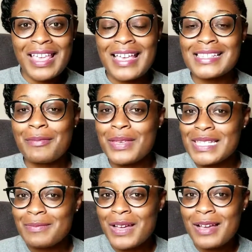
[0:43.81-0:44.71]
As a
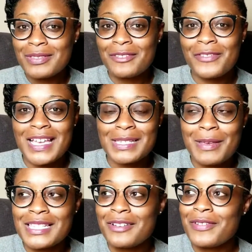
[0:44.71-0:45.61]
busy mom with a
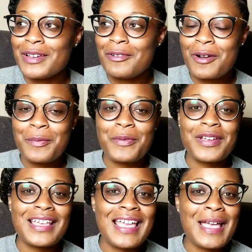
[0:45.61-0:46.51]
fast-paced career in corporate,